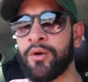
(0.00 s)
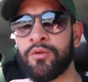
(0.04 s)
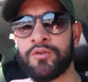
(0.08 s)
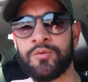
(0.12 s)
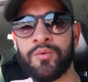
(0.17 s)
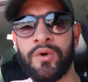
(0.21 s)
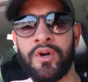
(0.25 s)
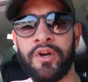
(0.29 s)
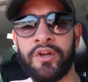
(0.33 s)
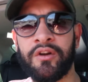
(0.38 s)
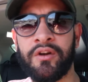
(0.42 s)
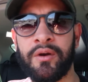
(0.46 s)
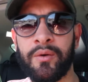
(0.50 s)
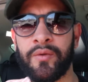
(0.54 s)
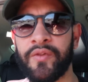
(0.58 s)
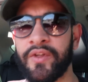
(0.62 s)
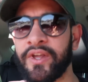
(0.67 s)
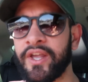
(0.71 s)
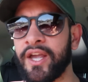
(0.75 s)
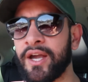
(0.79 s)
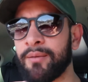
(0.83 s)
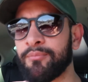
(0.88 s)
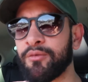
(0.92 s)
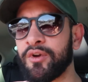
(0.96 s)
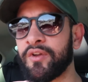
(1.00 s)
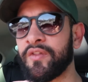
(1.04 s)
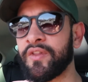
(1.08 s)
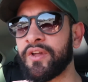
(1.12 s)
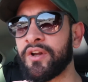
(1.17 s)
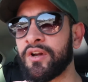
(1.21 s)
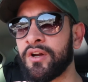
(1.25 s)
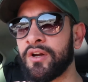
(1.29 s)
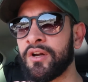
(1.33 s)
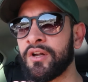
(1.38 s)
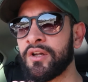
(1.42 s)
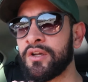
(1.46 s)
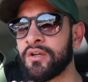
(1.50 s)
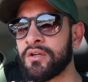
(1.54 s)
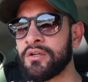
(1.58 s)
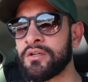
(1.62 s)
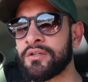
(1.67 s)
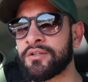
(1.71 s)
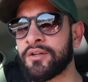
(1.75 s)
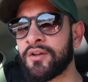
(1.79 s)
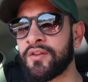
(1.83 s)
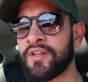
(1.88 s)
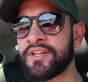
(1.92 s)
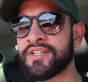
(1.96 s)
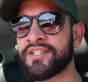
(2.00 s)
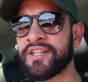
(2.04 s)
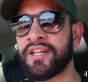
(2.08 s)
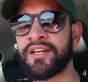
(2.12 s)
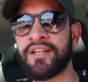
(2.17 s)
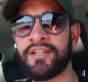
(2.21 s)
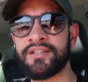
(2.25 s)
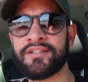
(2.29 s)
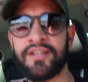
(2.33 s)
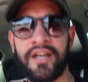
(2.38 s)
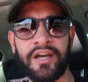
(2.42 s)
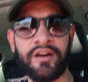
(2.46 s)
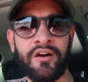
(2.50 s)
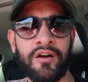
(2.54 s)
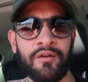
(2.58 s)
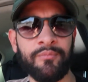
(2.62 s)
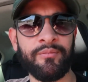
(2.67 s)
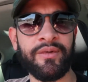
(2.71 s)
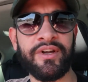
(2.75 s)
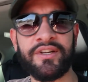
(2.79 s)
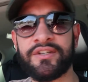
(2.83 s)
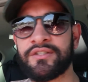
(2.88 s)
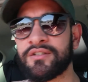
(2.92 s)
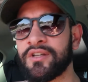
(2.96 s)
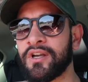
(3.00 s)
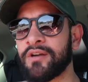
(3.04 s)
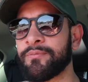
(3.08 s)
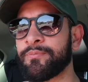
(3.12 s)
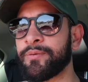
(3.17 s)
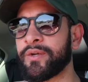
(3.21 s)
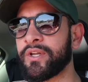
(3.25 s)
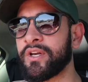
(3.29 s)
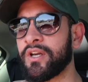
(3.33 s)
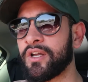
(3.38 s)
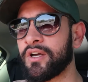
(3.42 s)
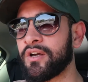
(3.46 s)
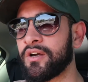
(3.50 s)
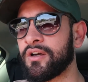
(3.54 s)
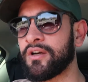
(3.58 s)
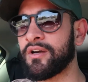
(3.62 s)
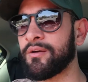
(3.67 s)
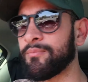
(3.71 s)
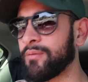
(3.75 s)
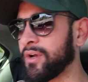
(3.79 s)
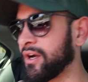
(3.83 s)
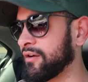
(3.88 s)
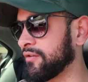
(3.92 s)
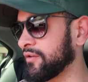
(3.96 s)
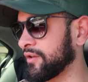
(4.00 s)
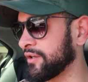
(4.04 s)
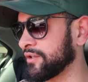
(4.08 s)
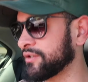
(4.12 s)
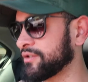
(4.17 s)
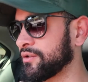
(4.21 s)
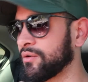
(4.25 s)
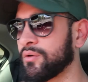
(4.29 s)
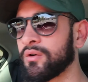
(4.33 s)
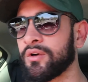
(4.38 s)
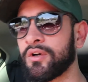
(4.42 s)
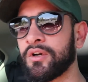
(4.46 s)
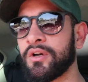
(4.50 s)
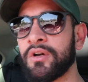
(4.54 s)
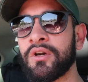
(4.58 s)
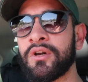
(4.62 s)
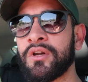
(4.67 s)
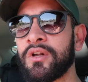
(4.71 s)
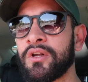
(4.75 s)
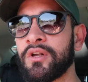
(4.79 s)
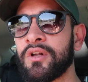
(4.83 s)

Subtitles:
walking around with the camera in there, so the settings got all messed up, and I'm not really sure